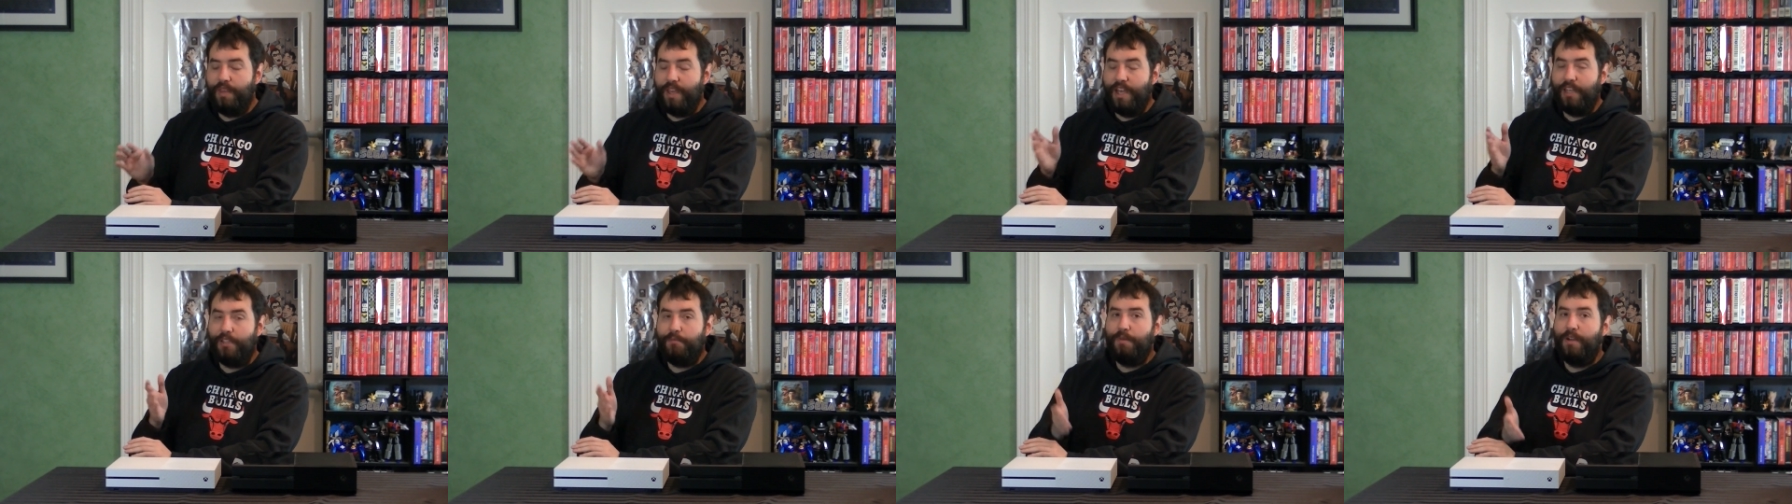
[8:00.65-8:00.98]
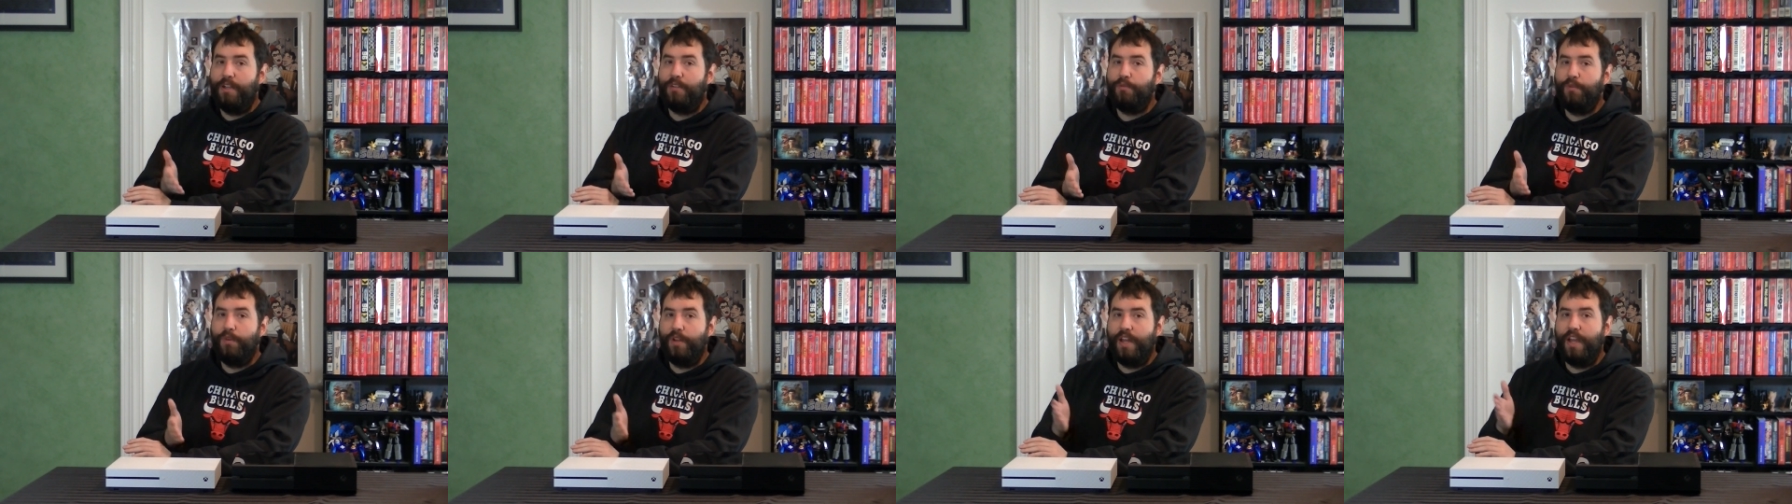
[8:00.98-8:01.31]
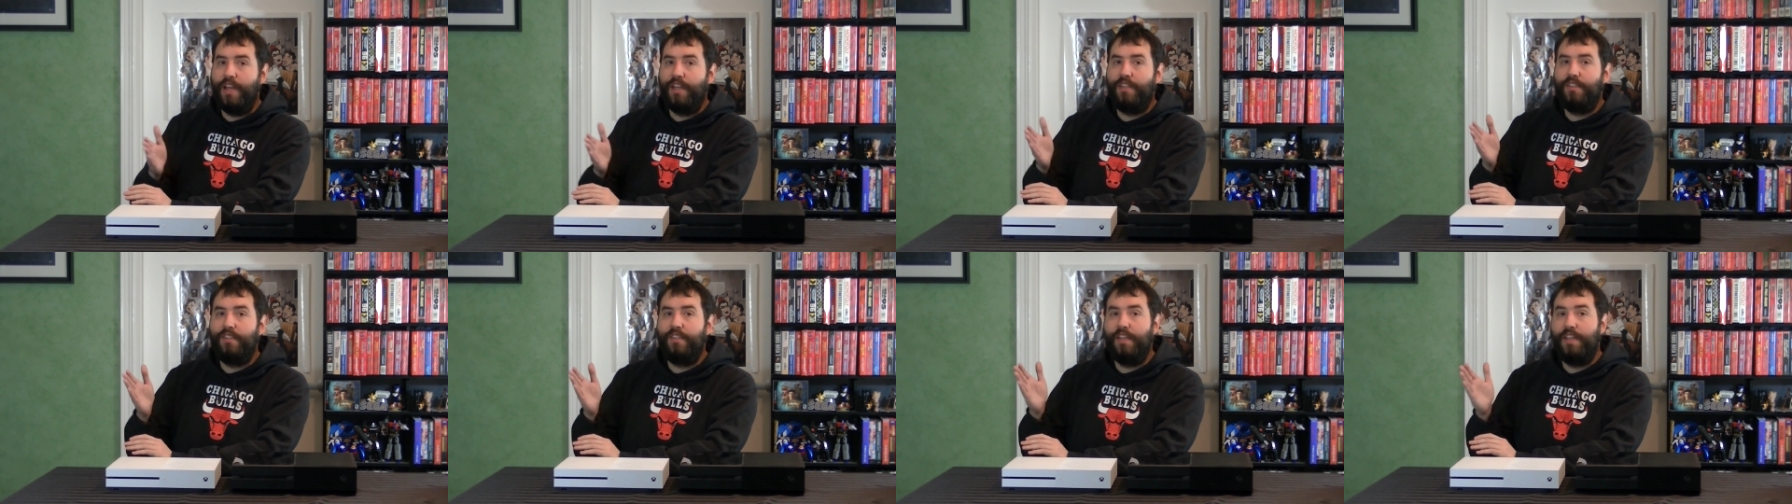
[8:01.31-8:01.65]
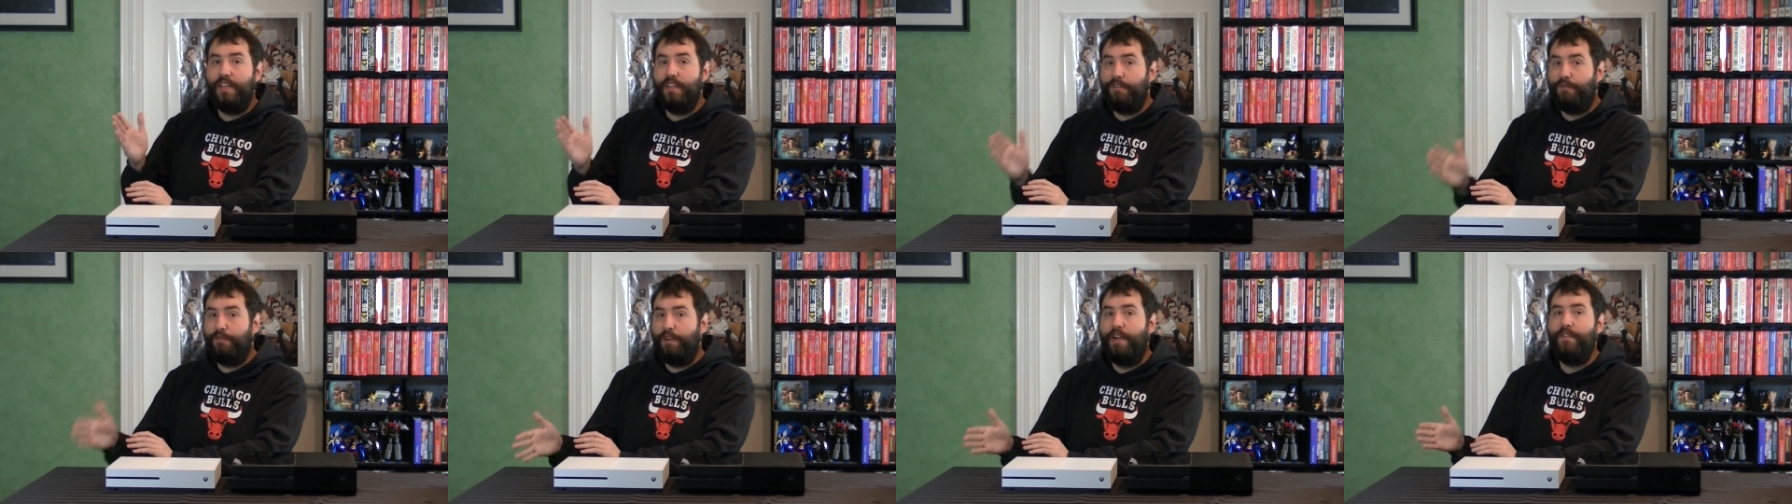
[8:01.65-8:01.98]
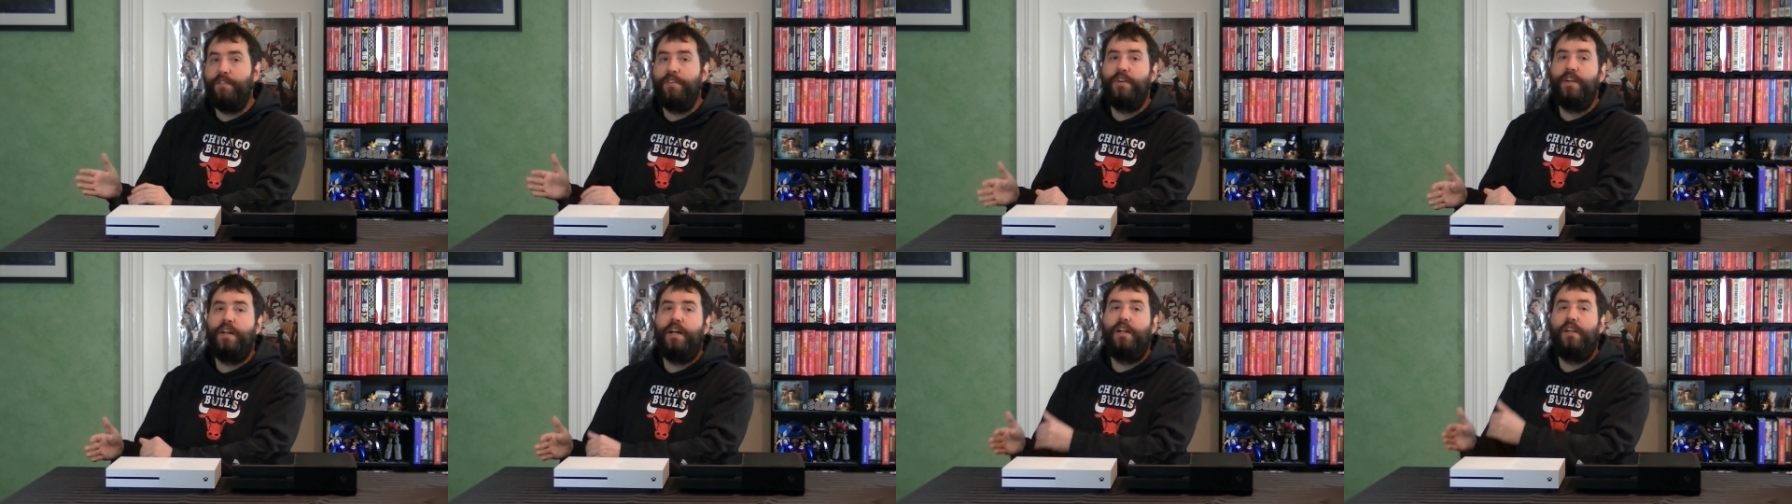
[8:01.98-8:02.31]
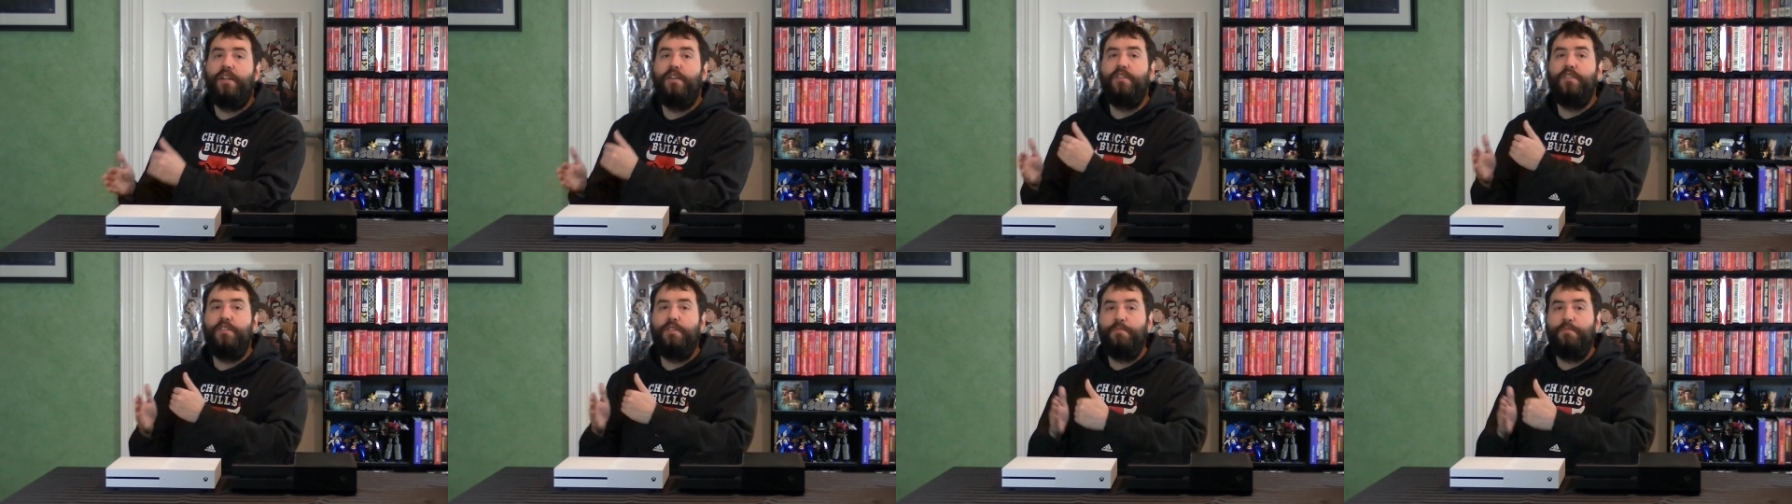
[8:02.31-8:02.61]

Xbox One X is $500,